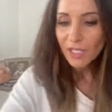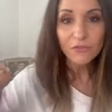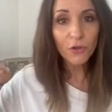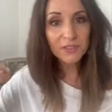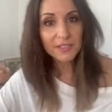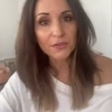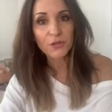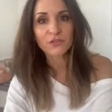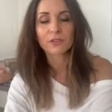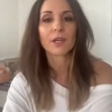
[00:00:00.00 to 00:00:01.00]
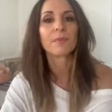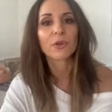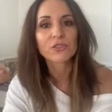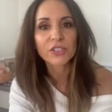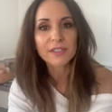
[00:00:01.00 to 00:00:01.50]
Focus on those
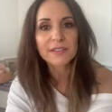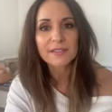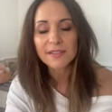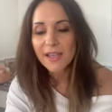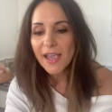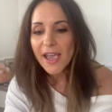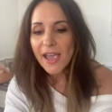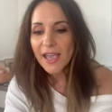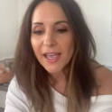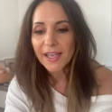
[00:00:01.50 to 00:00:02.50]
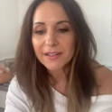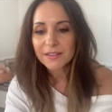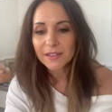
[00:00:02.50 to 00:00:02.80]
emotions and